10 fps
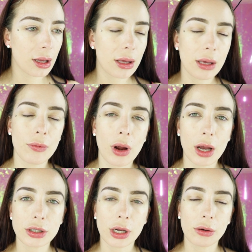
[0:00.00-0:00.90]
keep your
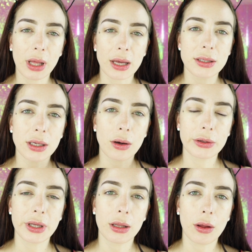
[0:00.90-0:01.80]
eyeshadow lasting
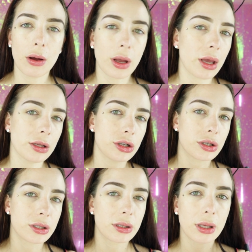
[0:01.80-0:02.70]
all day long and
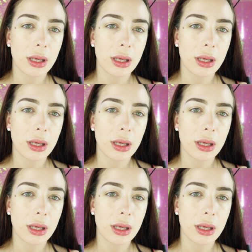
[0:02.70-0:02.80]
just